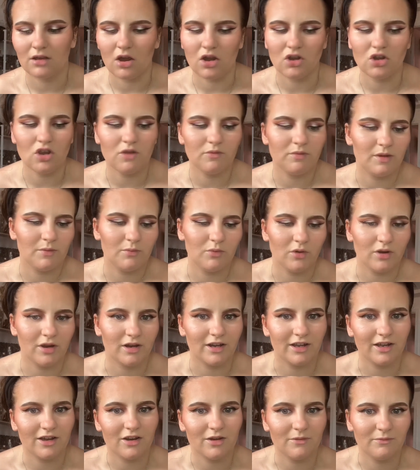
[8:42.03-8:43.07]
I know people are
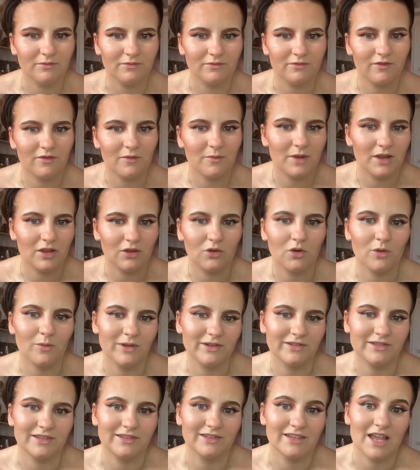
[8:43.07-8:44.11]
going to come for me in the
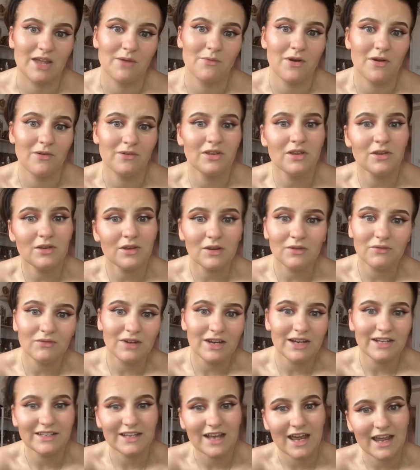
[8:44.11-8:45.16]
comments and say, well, you can
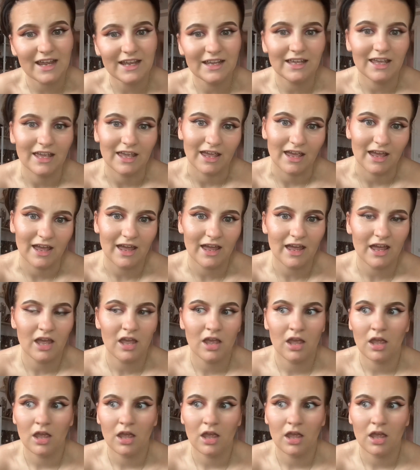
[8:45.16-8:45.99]
retake it.